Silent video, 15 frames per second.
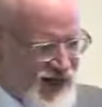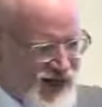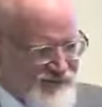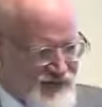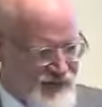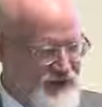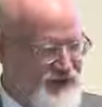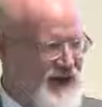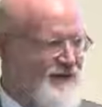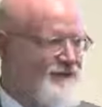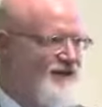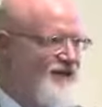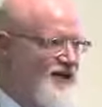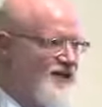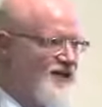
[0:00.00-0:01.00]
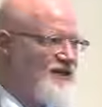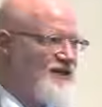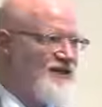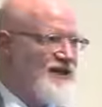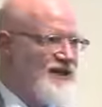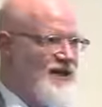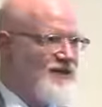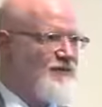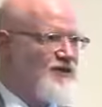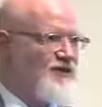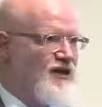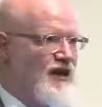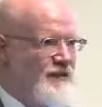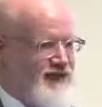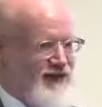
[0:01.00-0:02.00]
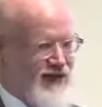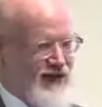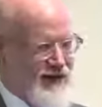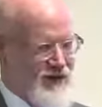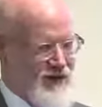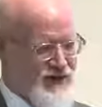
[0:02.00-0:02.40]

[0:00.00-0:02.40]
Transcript: and after the name of ISIS, the next most common tag